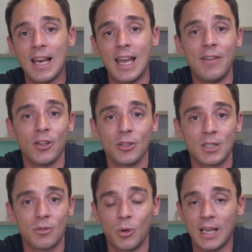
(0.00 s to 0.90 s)
Even though
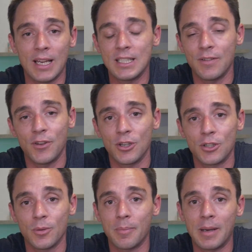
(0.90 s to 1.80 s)
it's quick and easy for you to
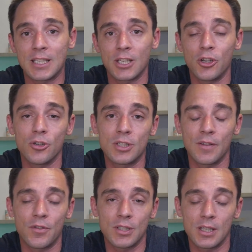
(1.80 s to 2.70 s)
do, it makes a huge
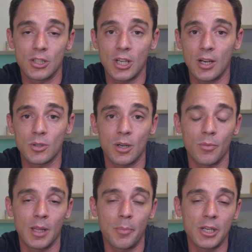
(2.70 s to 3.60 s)
difference to the channel, so I
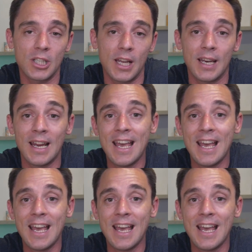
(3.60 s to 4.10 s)
really appreciate it.